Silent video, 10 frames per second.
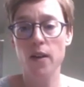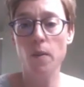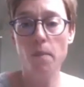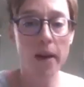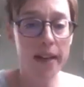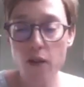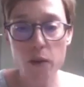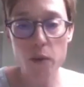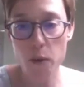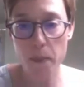my
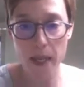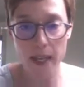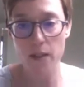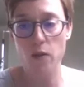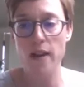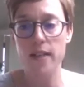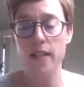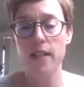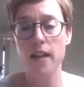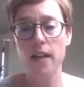interest was piqued already. So
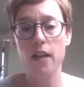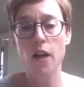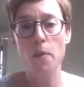then I could go